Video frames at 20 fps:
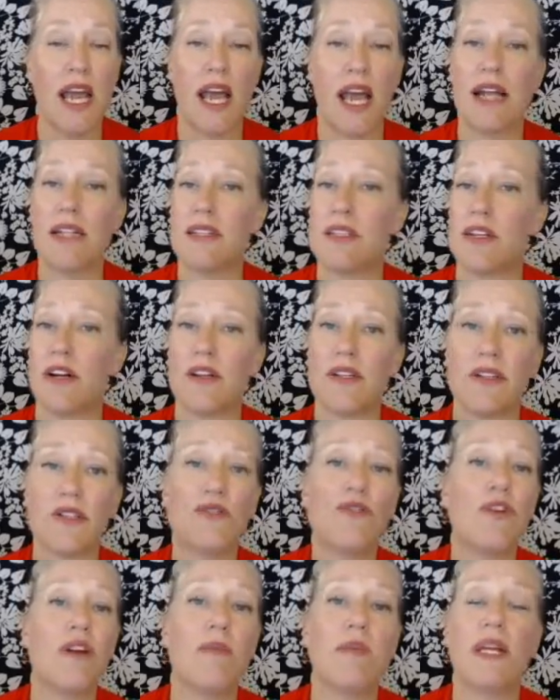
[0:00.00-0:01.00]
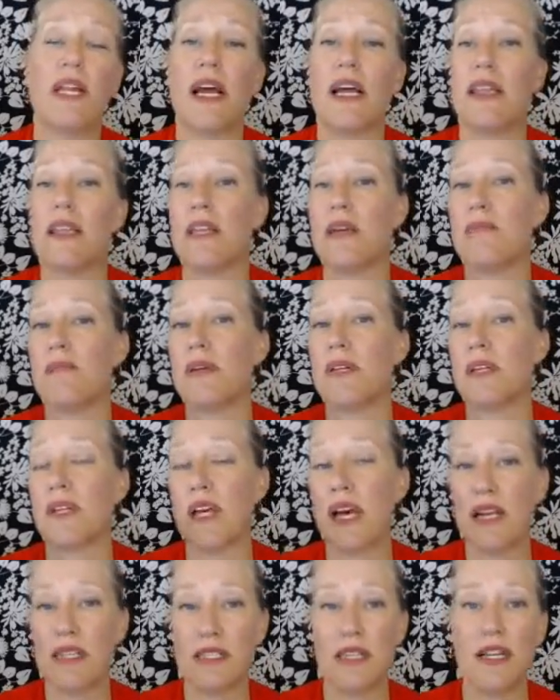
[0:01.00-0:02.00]
and started screaming at them and
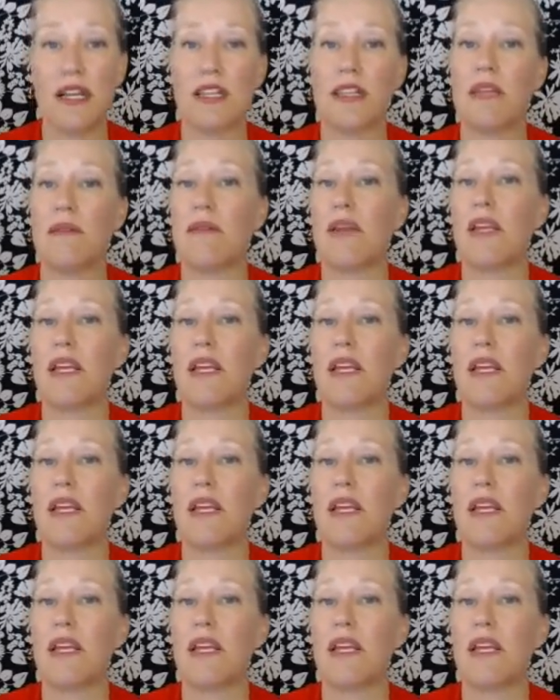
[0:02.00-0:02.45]
cussing at them and